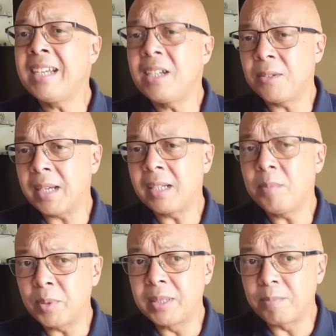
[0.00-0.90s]

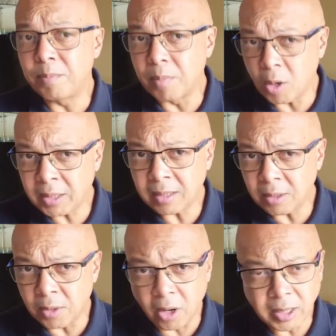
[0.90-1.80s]
incorrectly
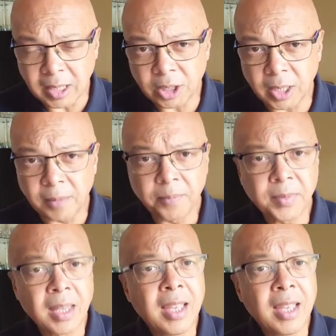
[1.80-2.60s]
promoted a wrong teaching,